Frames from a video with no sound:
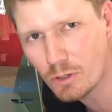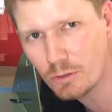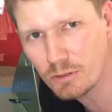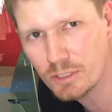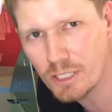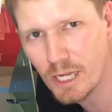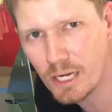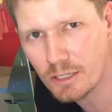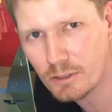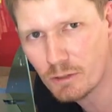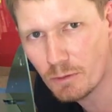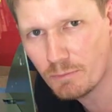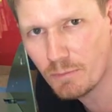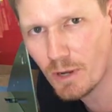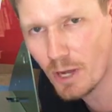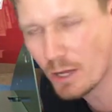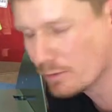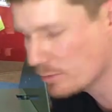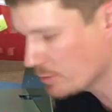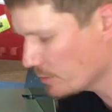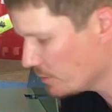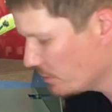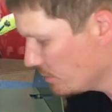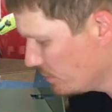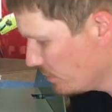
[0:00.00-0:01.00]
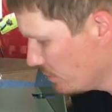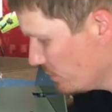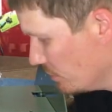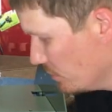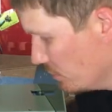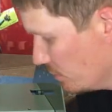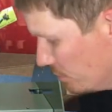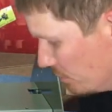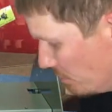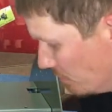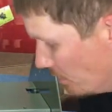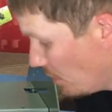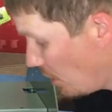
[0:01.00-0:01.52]
contact on both,
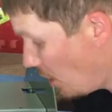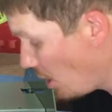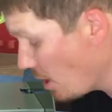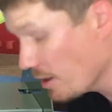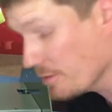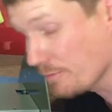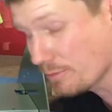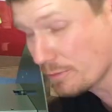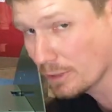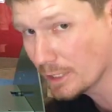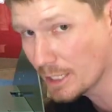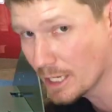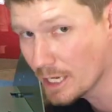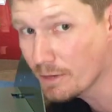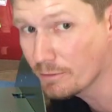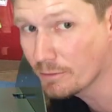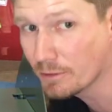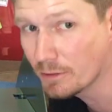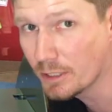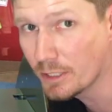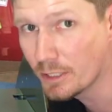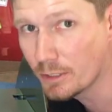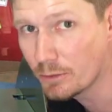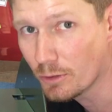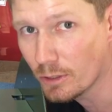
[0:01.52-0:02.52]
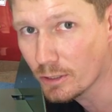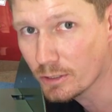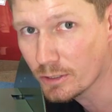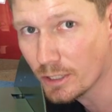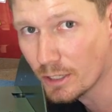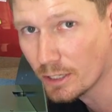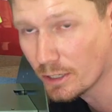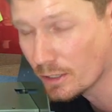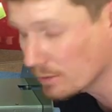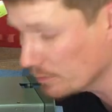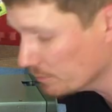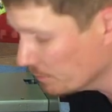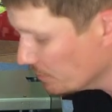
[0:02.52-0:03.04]
hopefully evenly across
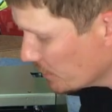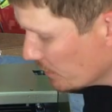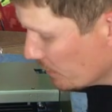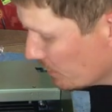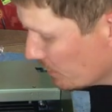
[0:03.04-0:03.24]
the whole